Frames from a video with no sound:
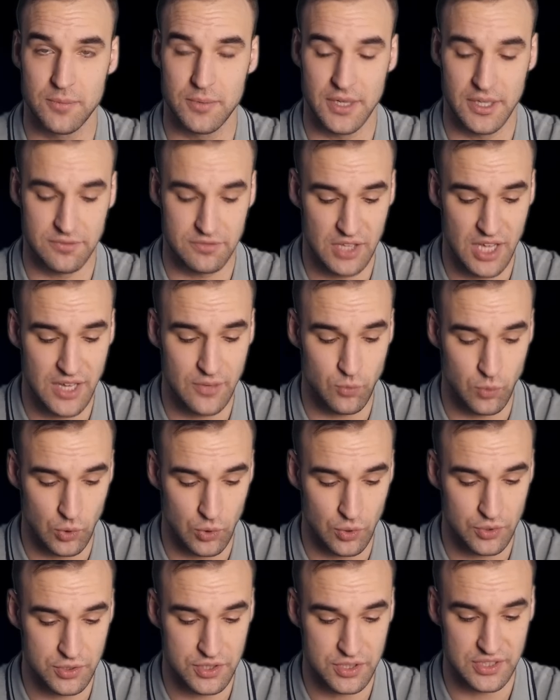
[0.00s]
but if they
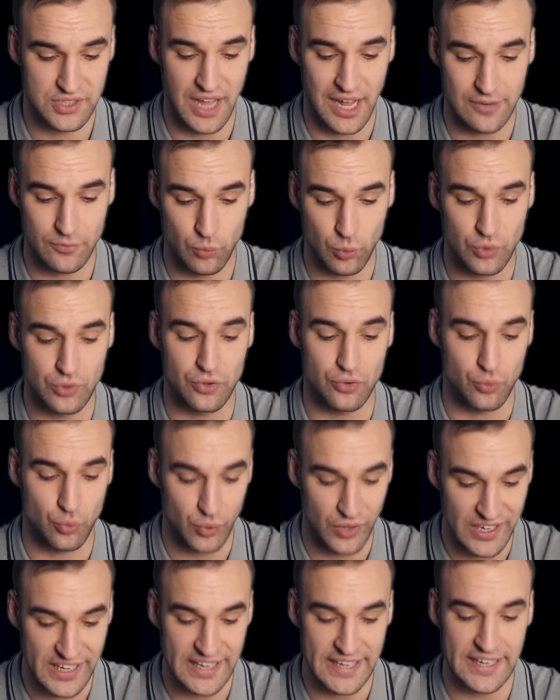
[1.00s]
would, that would
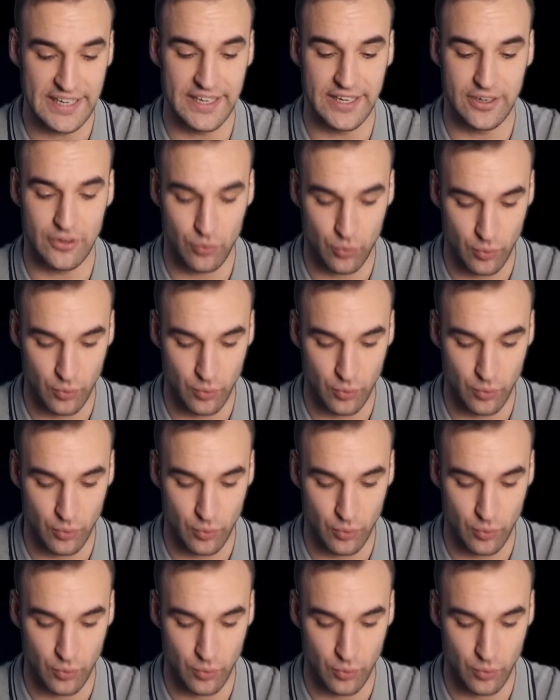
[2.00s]
really,